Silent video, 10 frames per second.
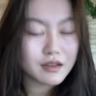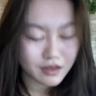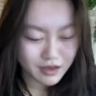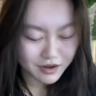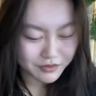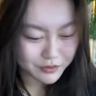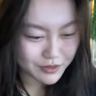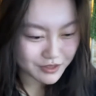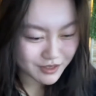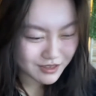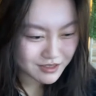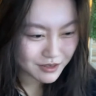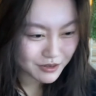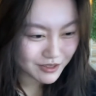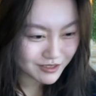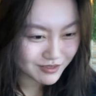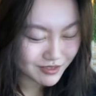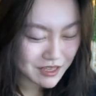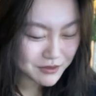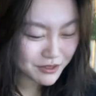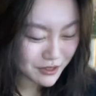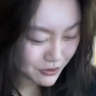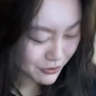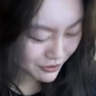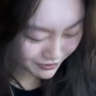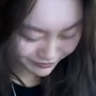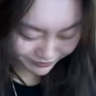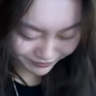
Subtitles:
Hey everyone, how's it going? Thanks for the intro,